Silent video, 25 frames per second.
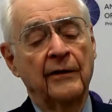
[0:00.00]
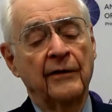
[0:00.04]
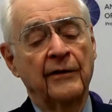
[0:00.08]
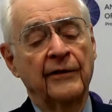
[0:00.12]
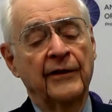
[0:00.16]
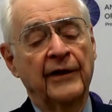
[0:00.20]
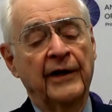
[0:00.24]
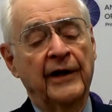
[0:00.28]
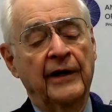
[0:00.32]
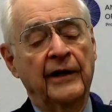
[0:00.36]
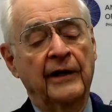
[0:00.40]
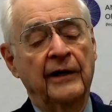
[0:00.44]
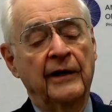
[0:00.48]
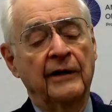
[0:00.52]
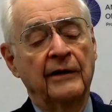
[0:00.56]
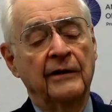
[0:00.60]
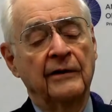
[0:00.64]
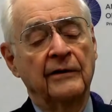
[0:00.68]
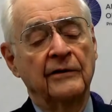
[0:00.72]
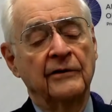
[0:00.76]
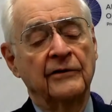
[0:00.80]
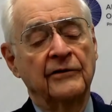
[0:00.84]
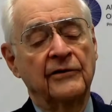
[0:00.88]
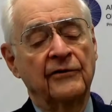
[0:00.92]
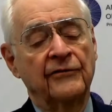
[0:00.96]
the
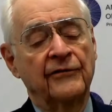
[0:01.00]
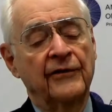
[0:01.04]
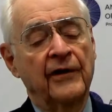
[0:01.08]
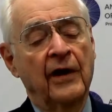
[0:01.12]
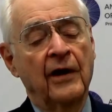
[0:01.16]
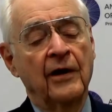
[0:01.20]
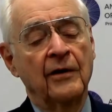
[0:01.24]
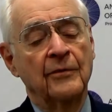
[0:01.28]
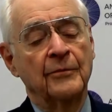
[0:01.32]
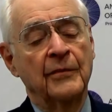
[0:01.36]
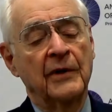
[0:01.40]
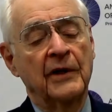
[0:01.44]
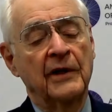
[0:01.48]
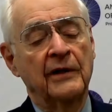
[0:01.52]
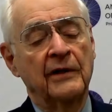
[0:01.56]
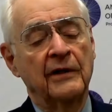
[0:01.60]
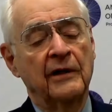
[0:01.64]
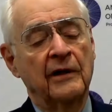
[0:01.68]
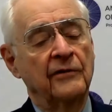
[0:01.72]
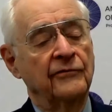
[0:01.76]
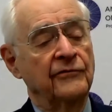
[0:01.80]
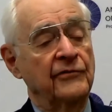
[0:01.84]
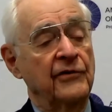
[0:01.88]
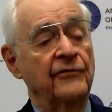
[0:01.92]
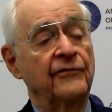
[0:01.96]
development
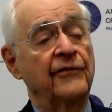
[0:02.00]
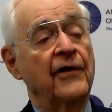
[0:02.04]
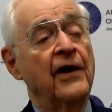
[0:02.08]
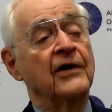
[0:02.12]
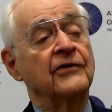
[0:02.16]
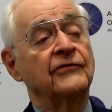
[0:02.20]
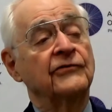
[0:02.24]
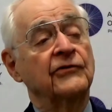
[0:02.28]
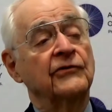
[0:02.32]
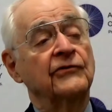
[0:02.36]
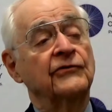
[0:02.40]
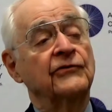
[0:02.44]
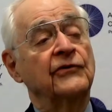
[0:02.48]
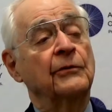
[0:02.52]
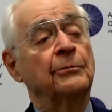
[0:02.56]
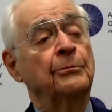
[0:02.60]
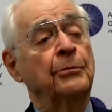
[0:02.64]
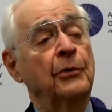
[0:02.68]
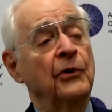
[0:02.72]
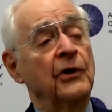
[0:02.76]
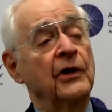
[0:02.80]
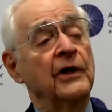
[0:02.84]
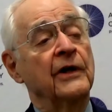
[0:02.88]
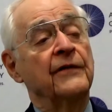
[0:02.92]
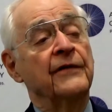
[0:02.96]
of devices to
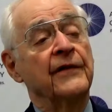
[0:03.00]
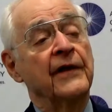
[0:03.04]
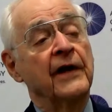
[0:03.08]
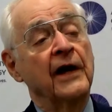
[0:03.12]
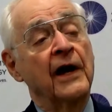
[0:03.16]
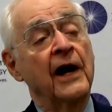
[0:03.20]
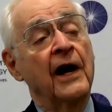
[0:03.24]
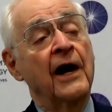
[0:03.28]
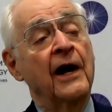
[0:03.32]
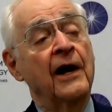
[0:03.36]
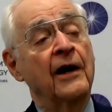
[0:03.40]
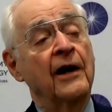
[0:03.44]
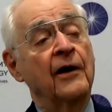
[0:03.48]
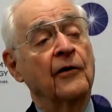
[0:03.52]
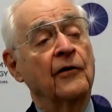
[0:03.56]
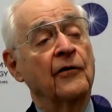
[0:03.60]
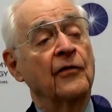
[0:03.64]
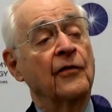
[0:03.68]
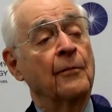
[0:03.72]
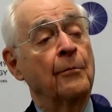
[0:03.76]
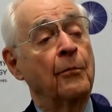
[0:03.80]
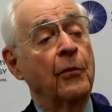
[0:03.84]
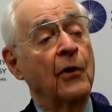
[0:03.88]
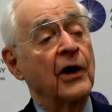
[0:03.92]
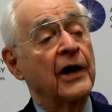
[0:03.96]
put in the eye or
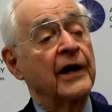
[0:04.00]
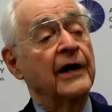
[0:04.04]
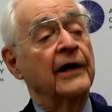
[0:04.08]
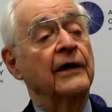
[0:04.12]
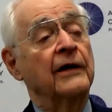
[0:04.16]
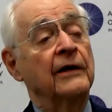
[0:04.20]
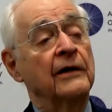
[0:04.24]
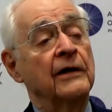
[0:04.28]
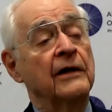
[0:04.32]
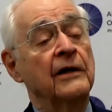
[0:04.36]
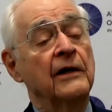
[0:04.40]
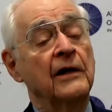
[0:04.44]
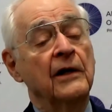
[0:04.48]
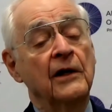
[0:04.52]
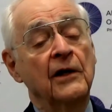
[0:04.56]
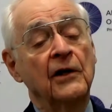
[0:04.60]
the brain